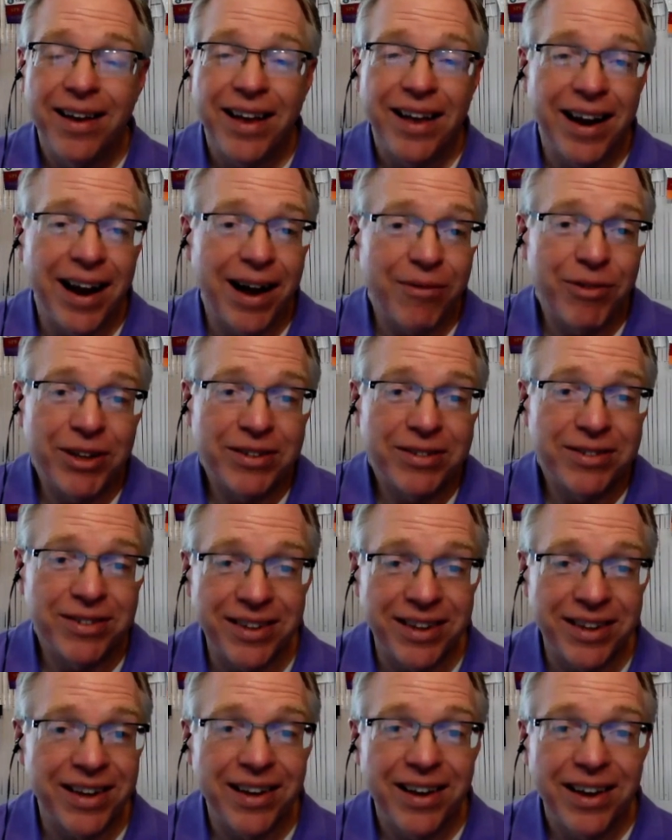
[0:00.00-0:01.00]
and
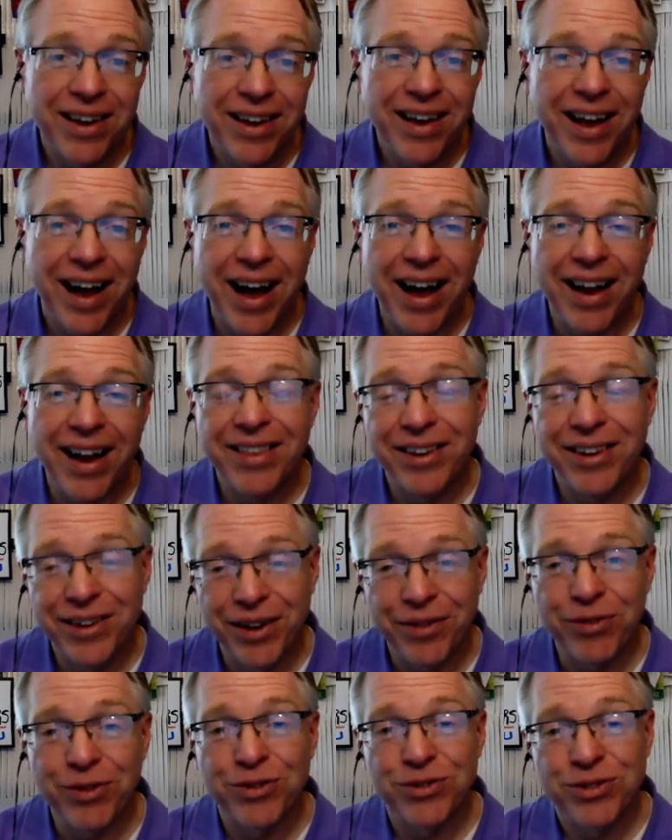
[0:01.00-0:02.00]
obviously on the
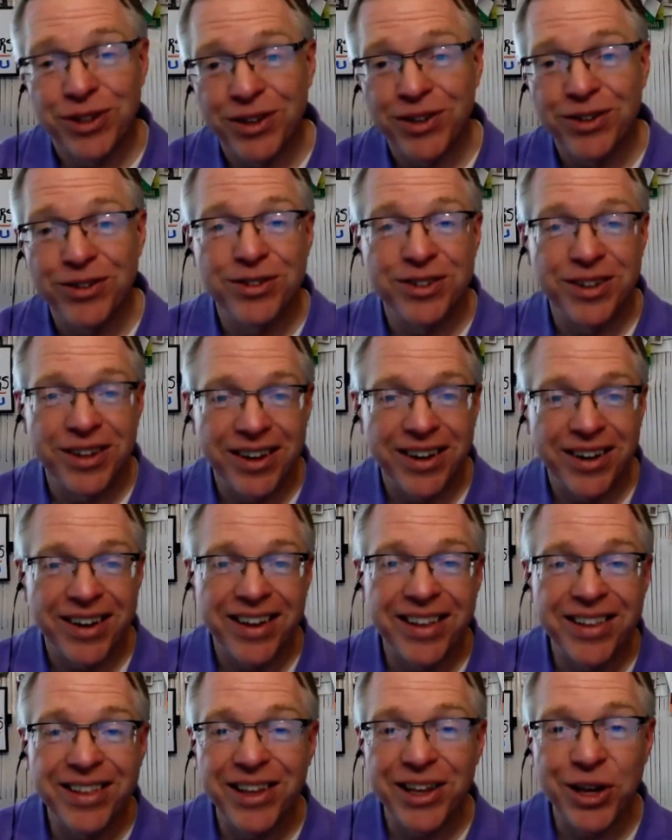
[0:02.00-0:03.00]
differences
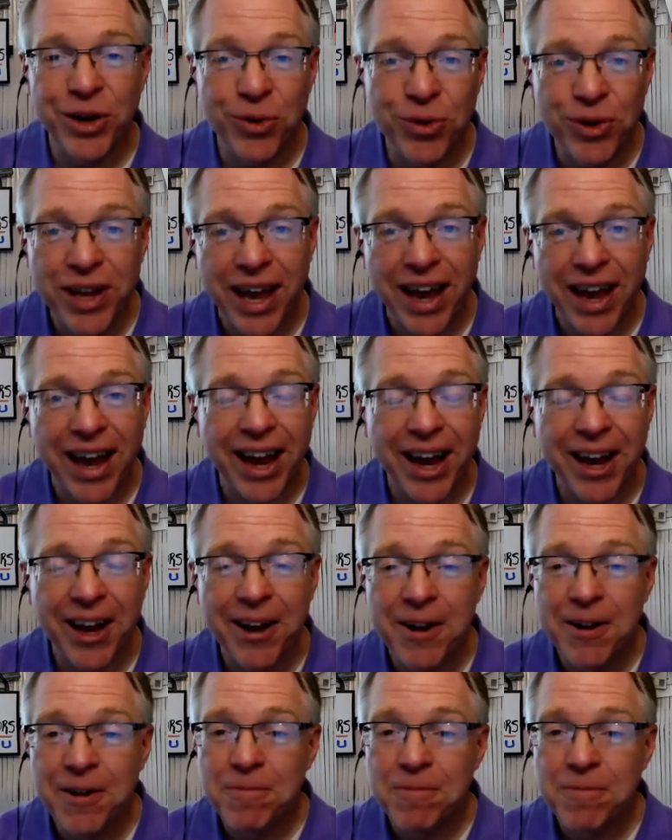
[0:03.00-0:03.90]
in the UK.